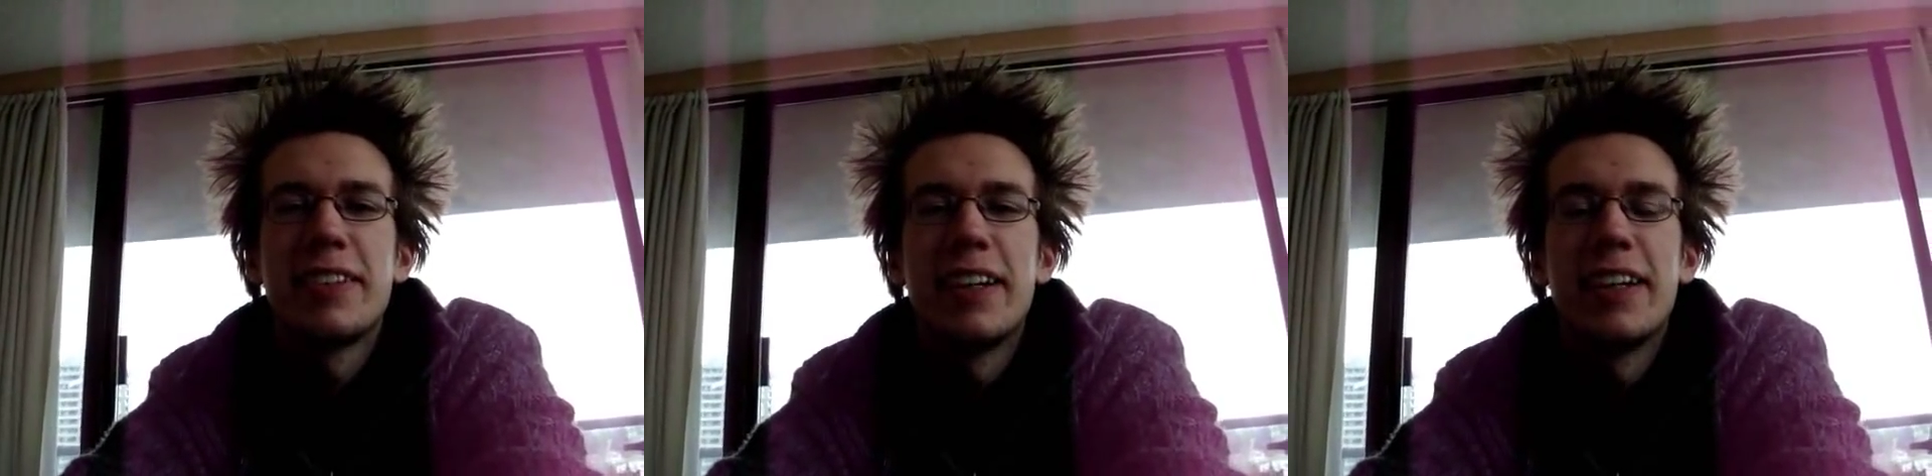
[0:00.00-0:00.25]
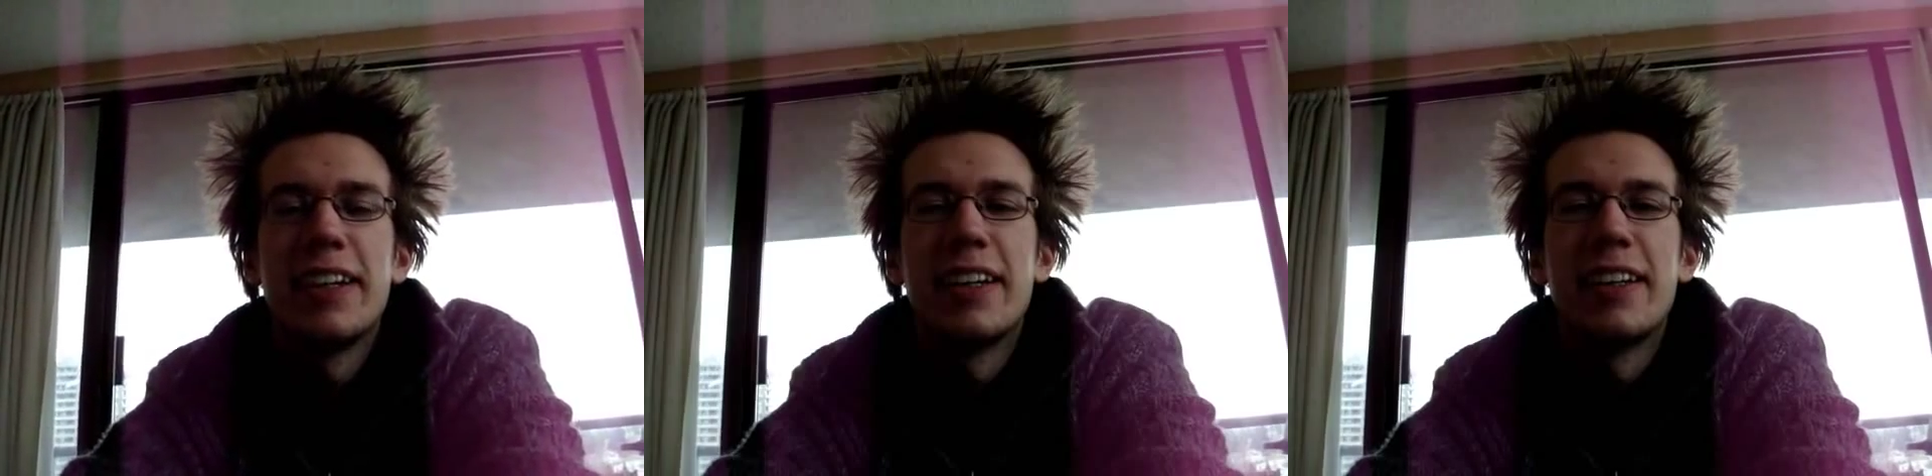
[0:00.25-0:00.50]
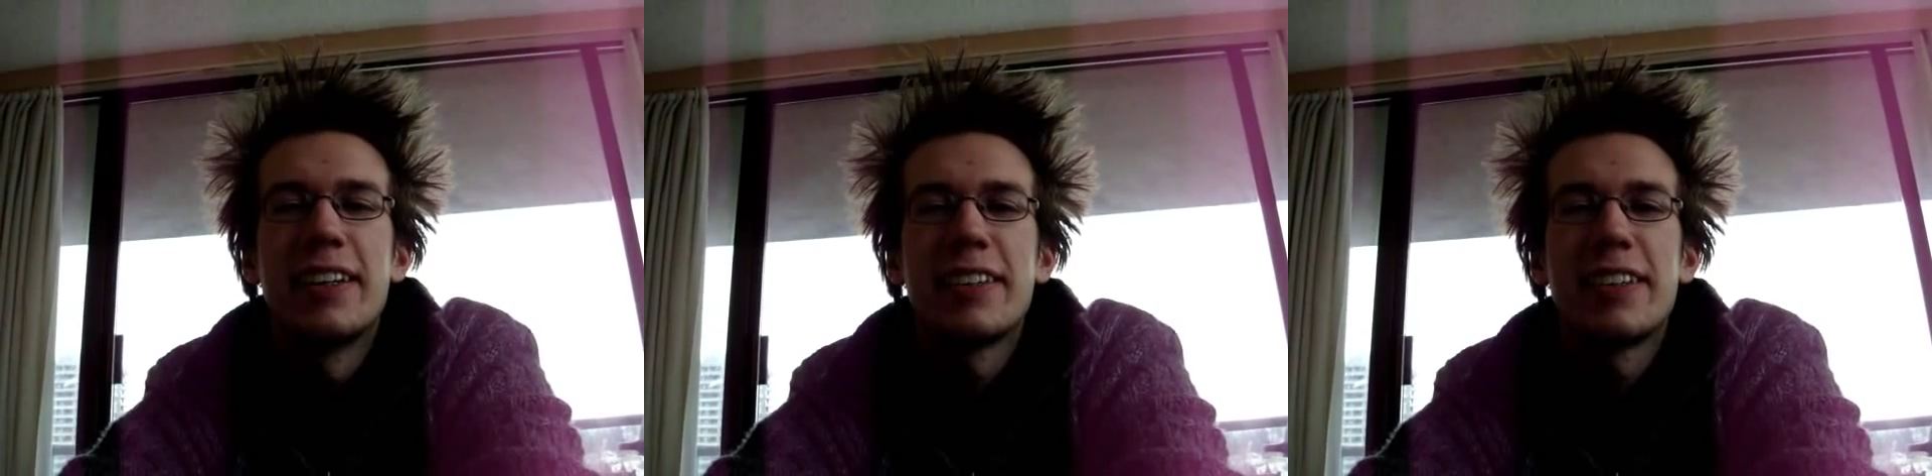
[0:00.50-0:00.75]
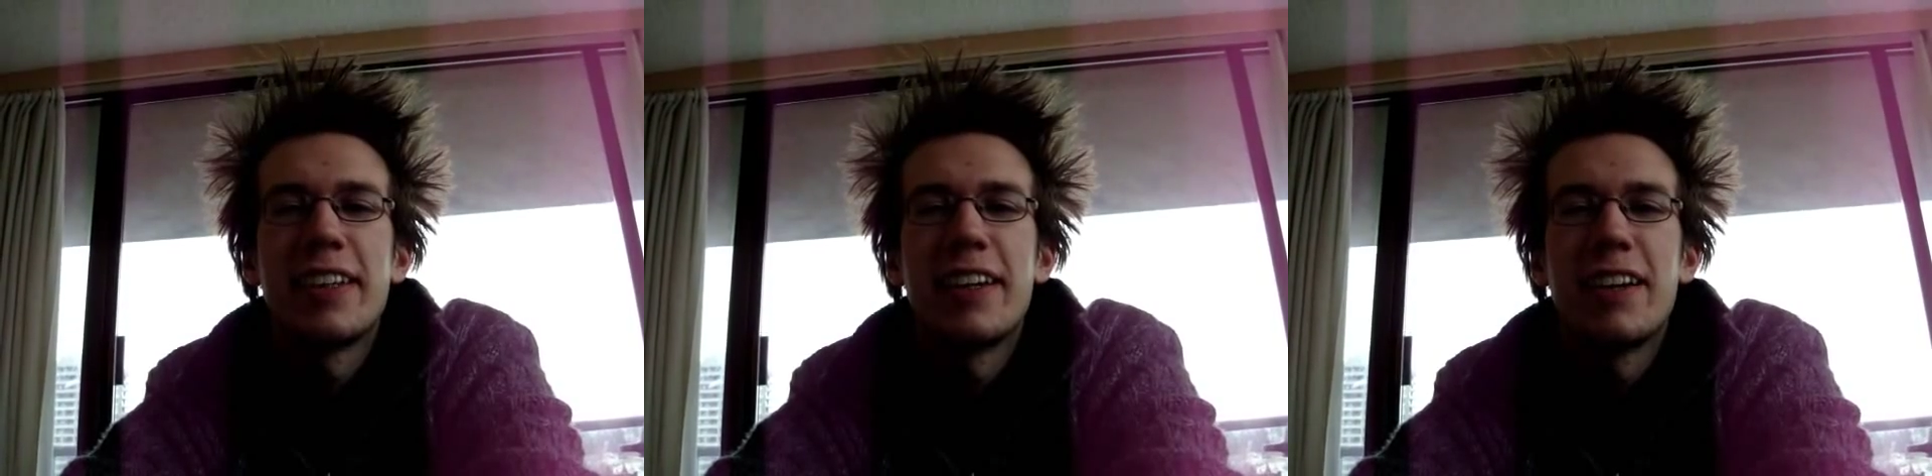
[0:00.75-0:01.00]
and
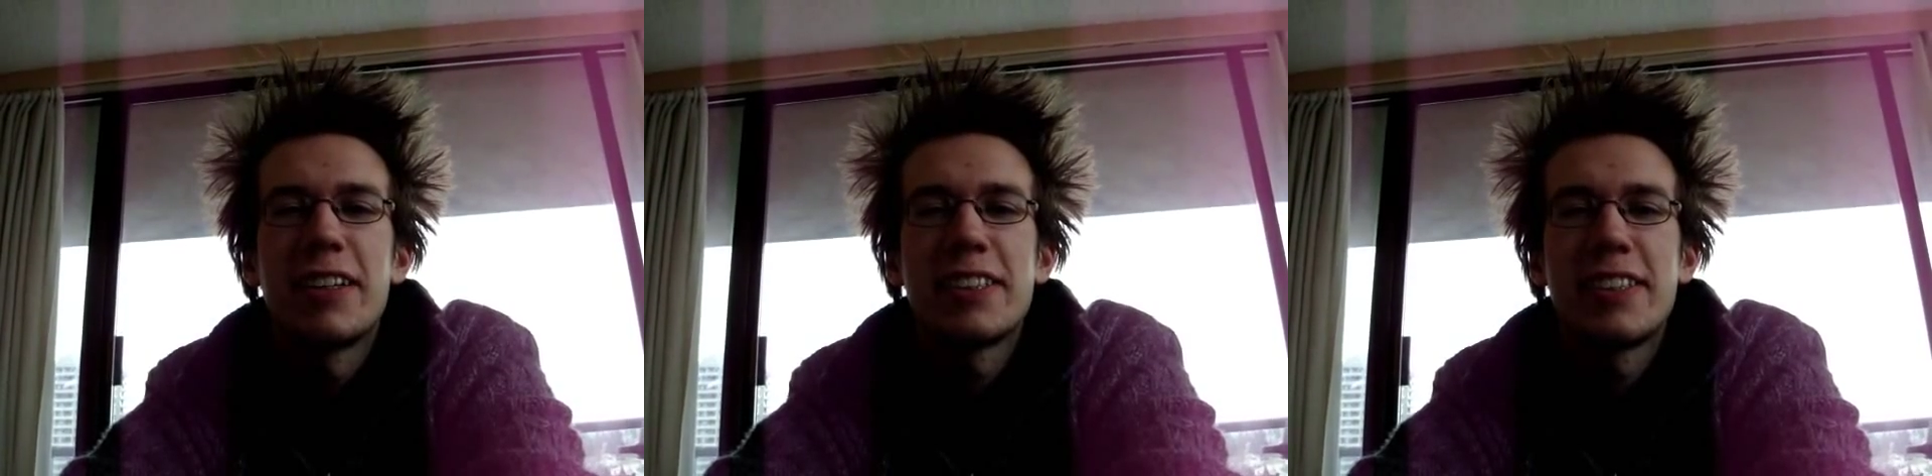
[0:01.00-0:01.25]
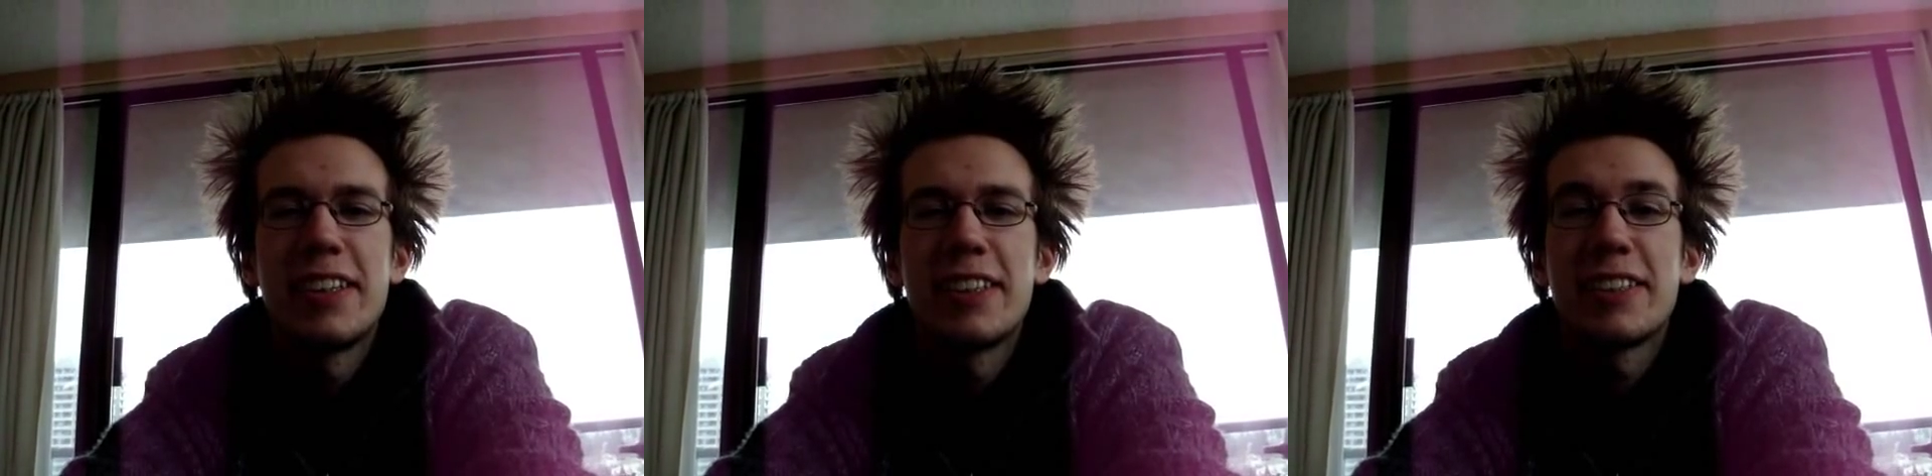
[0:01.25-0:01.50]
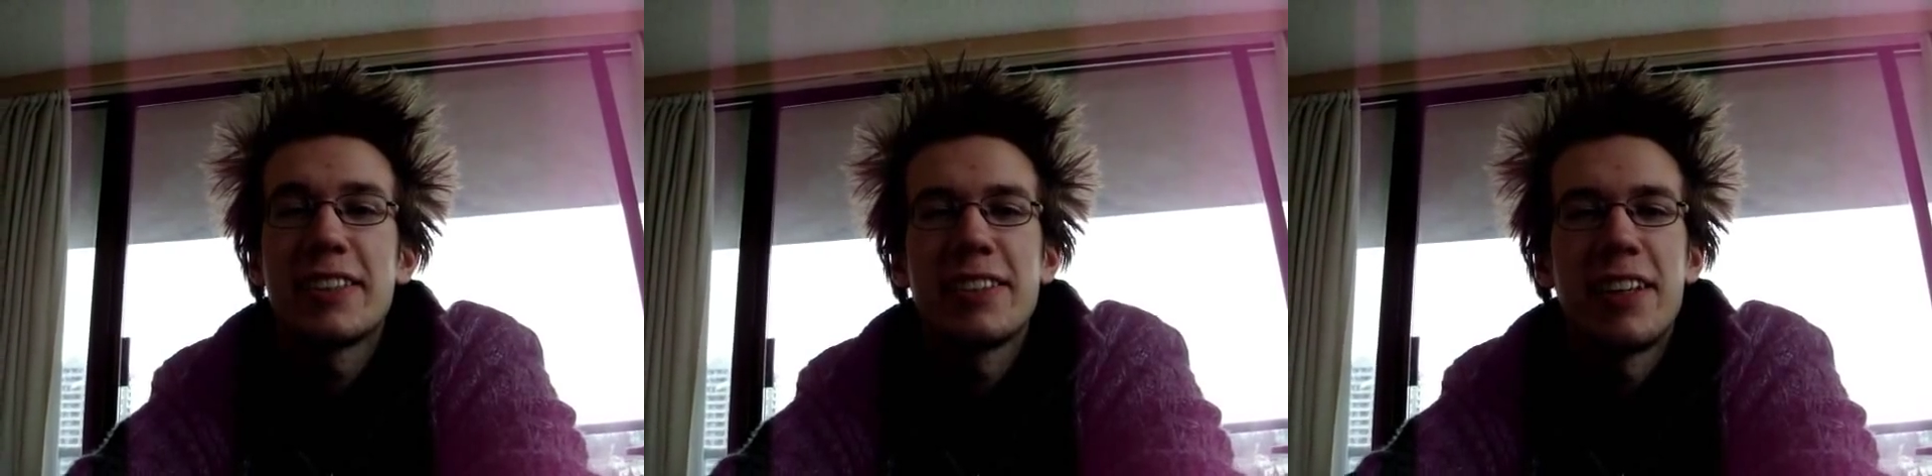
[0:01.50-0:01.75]
then I taste